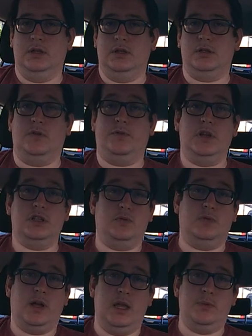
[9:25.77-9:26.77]
So first of
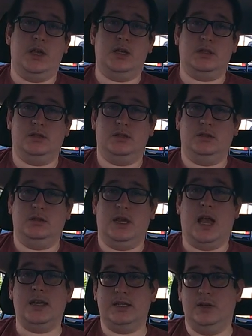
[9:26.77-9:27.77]
all, ABS,
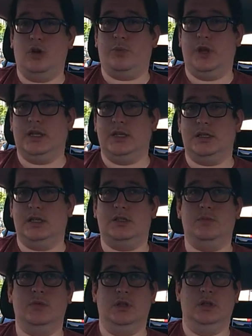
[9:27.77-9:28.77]
anti-lock braking
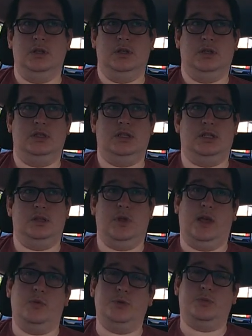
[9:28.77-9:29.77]
system, the system that
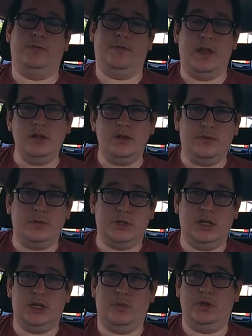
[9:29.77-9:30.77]
helps prevent you from
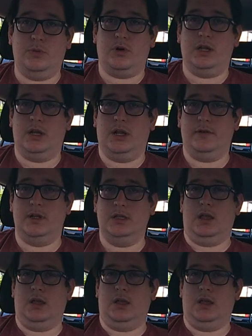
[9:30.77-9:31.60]
skidding when you're braking heavily.